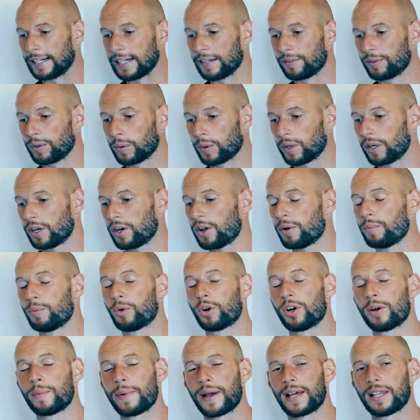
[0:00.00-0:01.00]
If you want to know
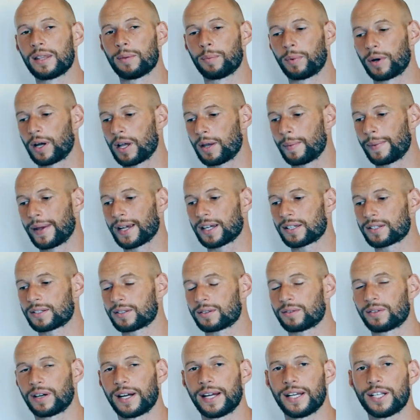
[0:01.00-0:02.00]
more about the
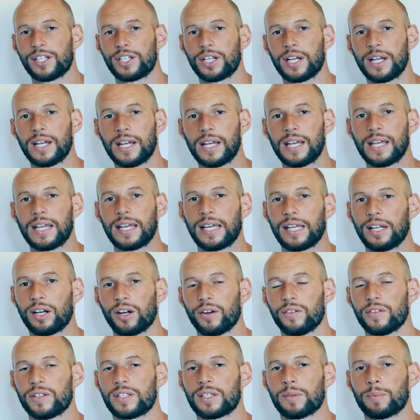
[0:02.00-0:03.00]
BioMax range, head
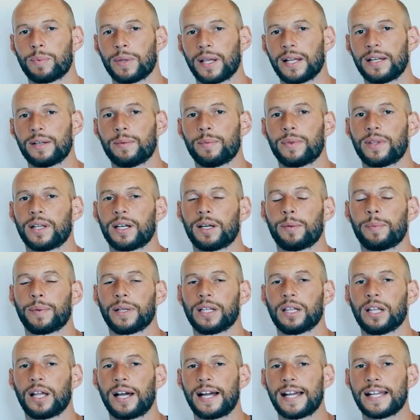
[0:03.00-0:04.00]
over to Platinum
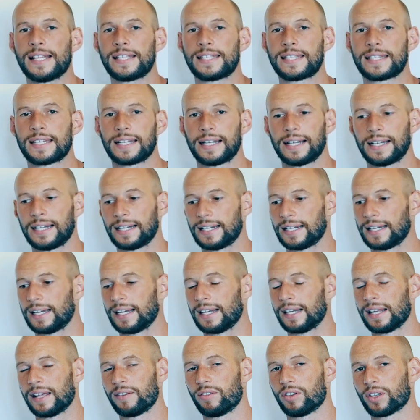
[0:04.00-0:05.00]
Therapy Lights
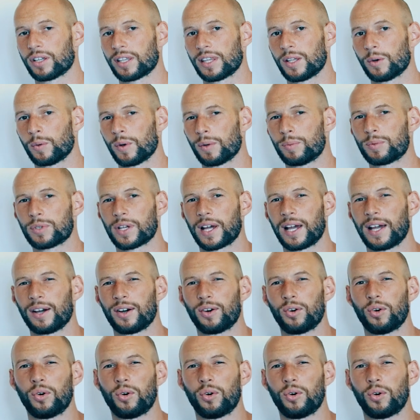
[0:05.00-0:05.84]
and have a look at their website,